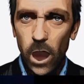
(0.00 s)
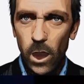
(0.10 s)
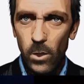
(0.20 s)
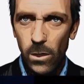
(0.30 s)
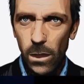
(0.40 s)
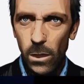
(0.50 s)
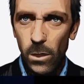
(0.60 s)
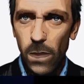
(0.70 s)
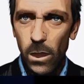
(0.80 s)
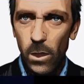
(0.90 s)
hours
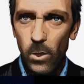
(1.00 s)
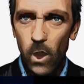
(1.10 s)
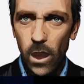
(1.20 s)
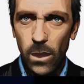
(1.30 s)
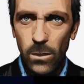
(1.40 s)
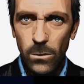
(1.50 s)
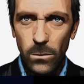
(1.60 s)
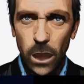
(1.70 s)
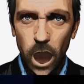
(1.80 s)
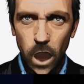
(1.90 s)
after being turned on
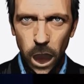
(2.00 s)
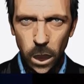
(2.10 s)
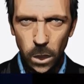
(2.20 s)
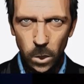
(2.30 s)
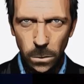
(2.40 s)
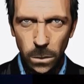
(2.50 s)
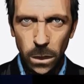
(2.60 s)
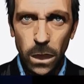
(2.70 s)
at Mars,